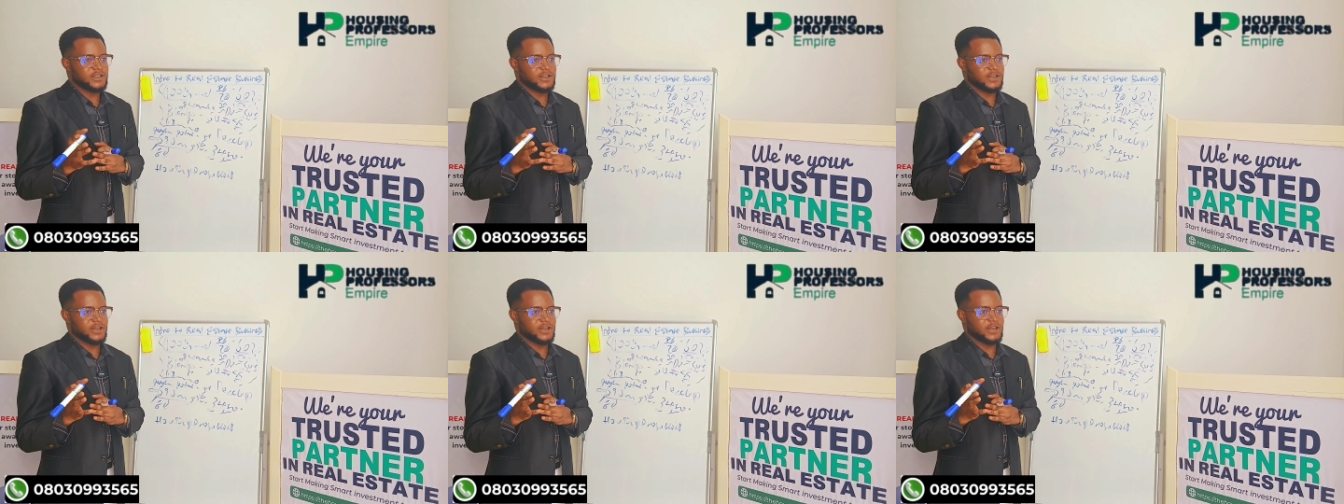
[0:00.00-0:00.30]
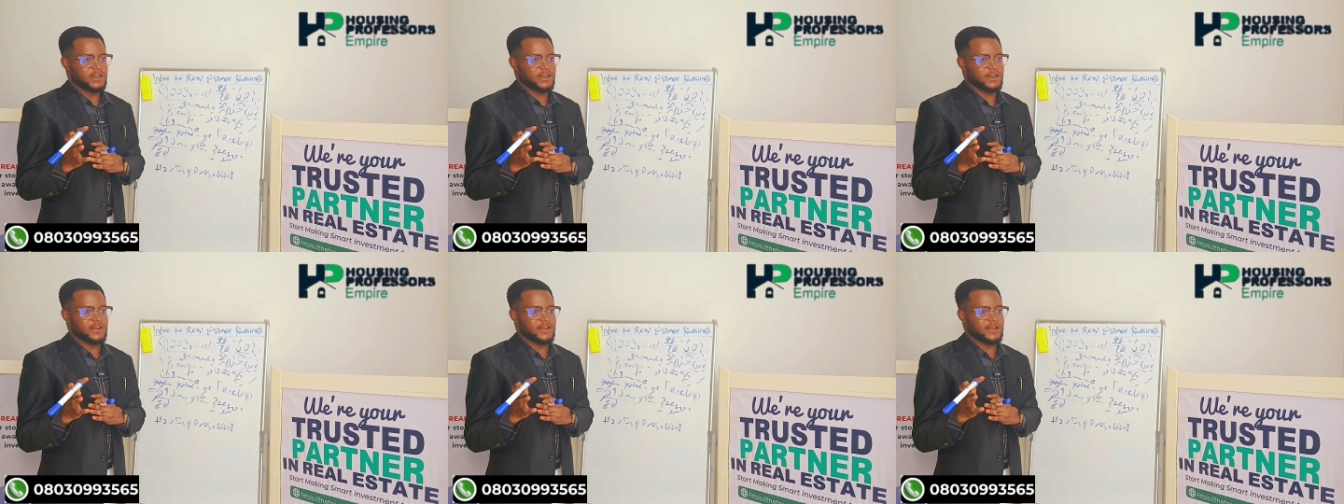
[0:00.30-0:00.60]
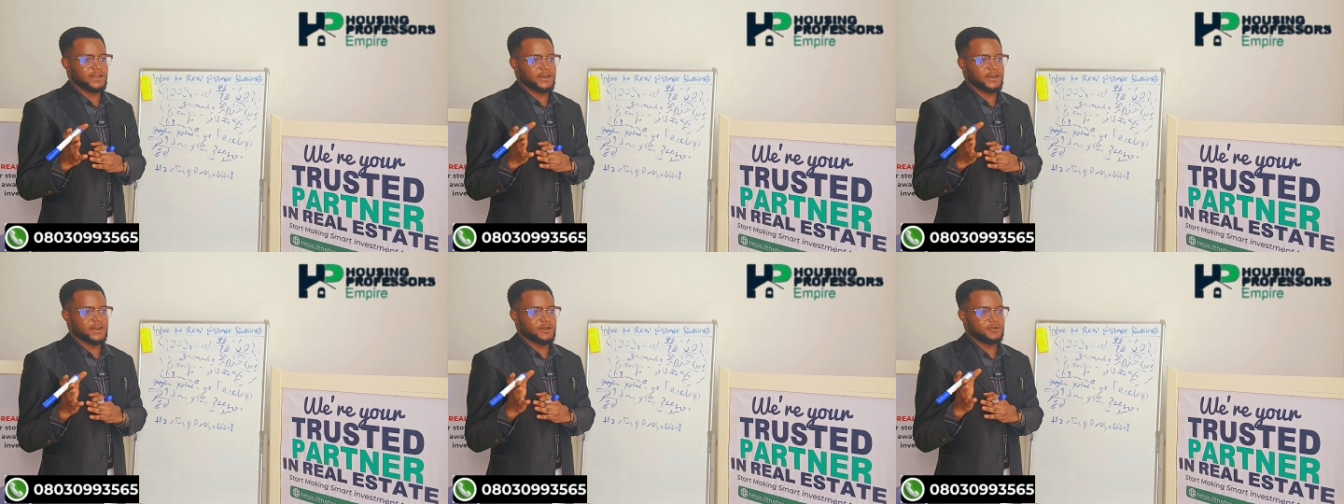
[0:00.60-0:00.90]

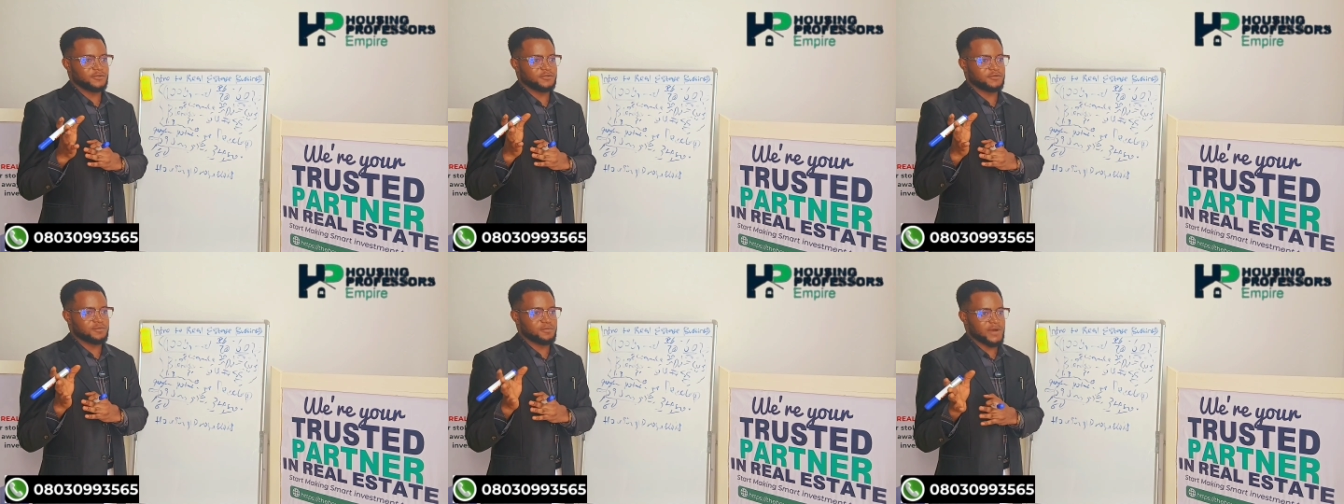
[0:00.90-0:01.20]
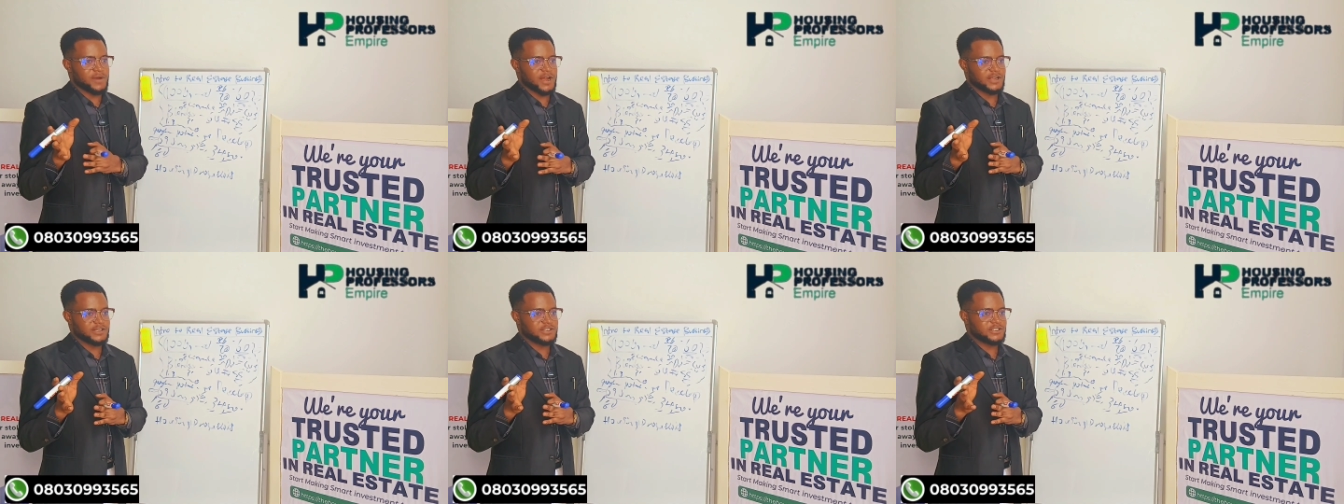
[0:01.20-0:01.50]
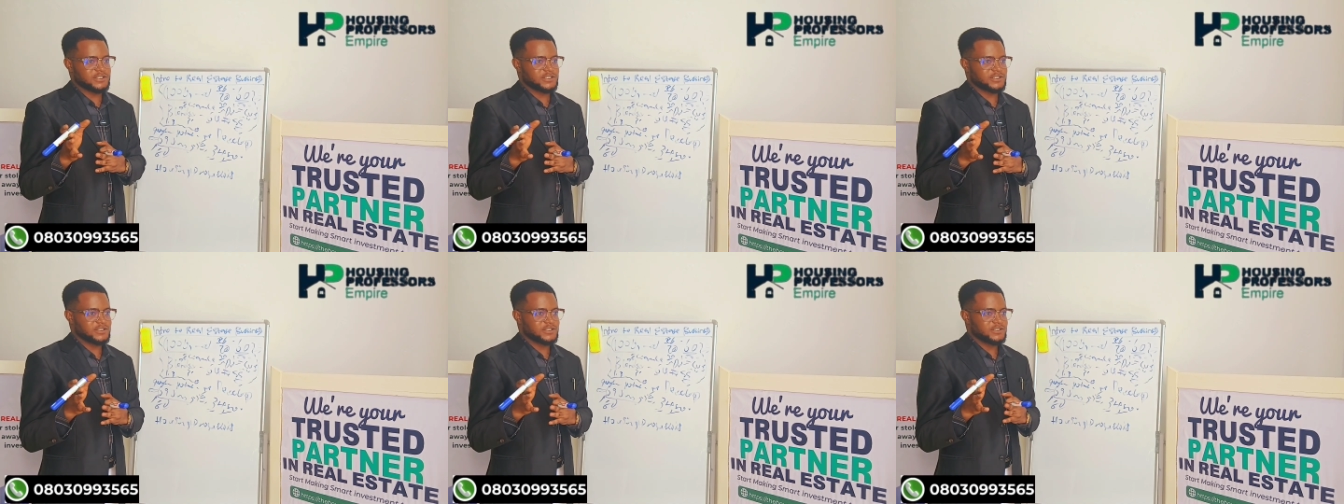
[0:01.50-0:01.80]
around
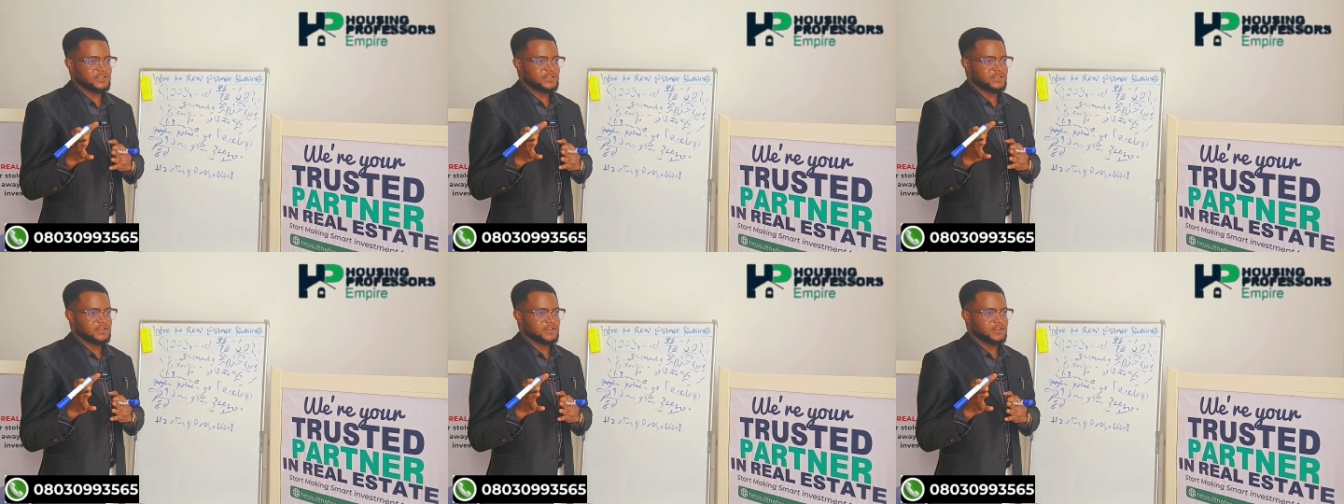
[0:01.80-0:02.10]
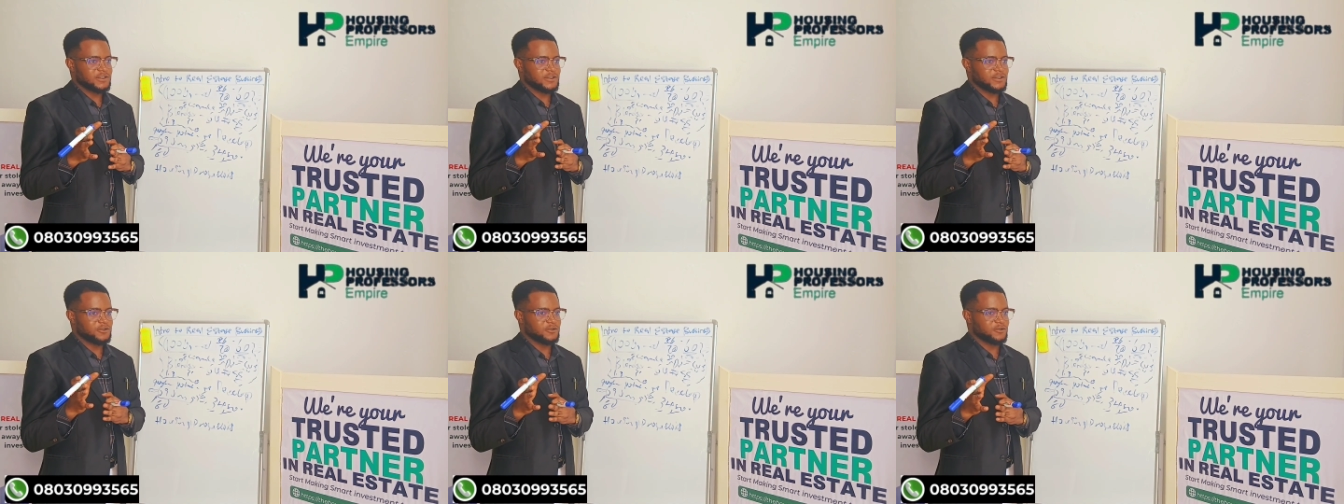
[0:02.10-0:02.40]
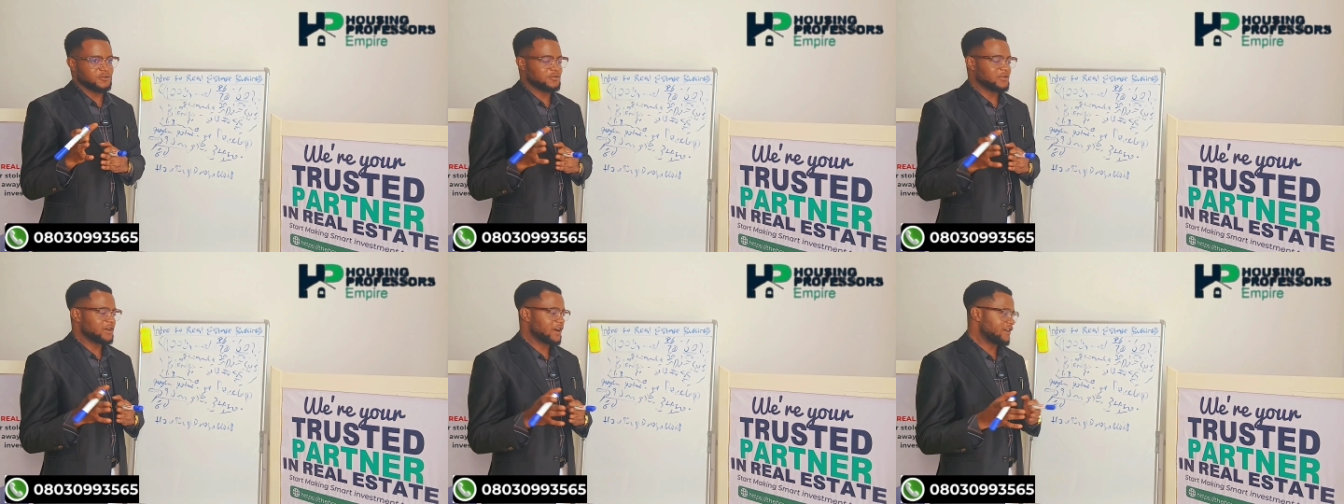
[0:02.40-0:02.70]
March,
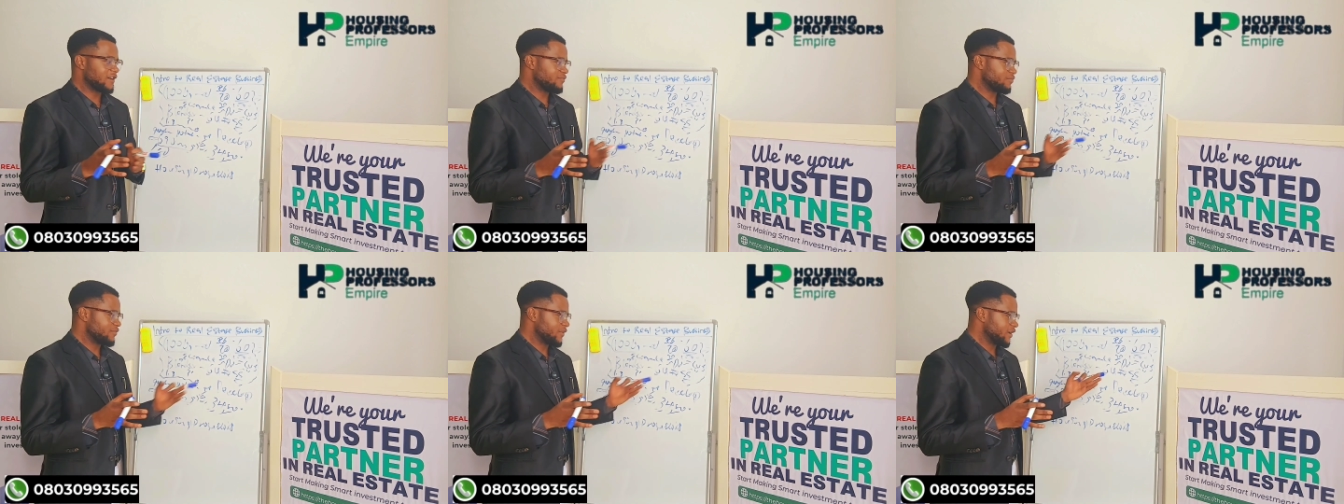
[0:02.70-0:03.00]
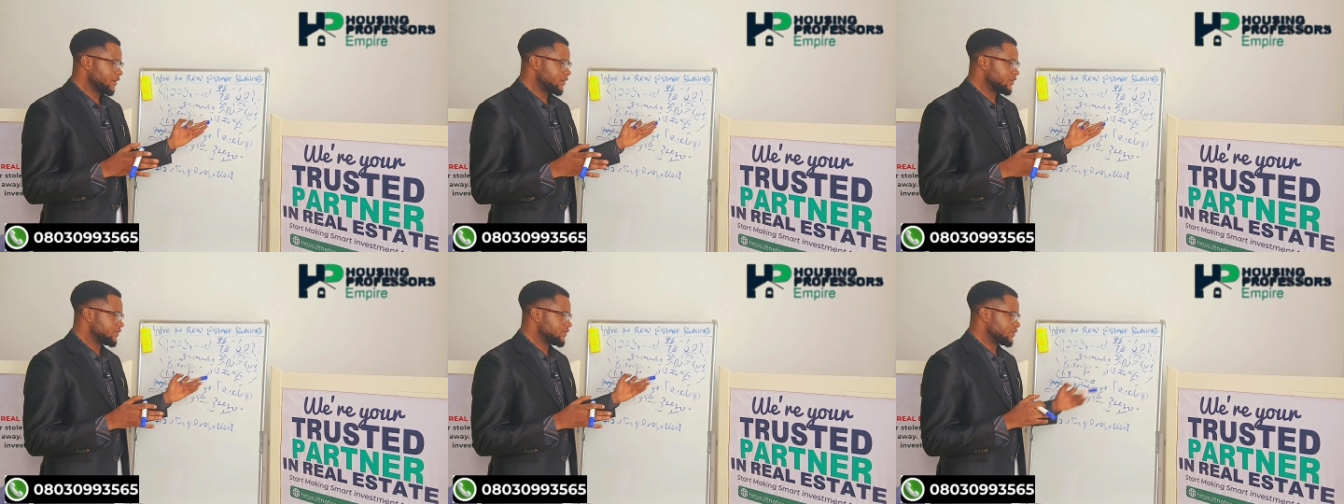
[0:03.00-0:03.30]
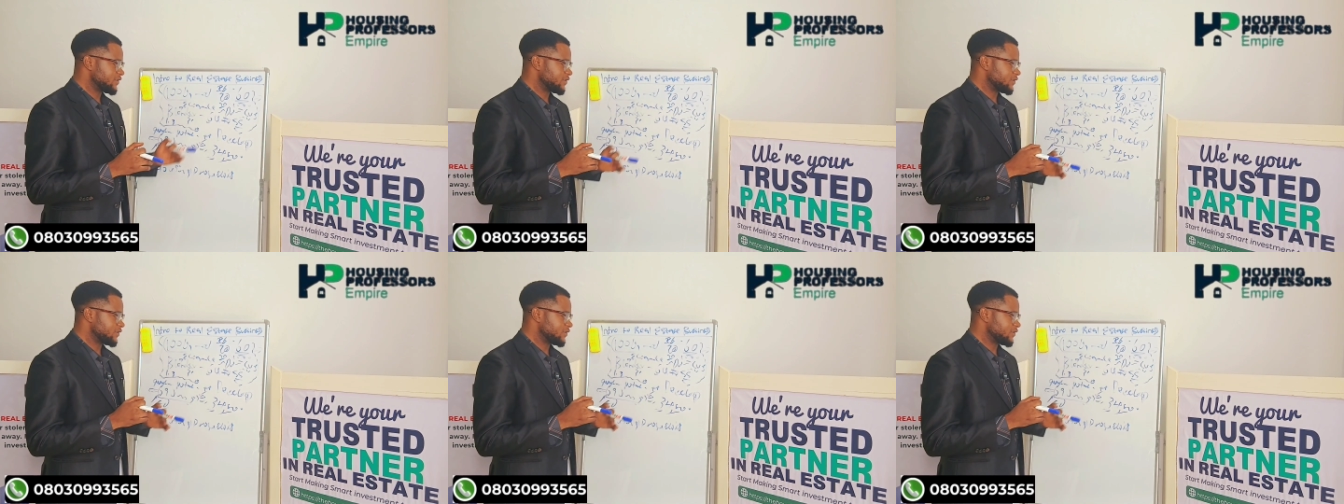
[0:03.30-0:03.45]
have made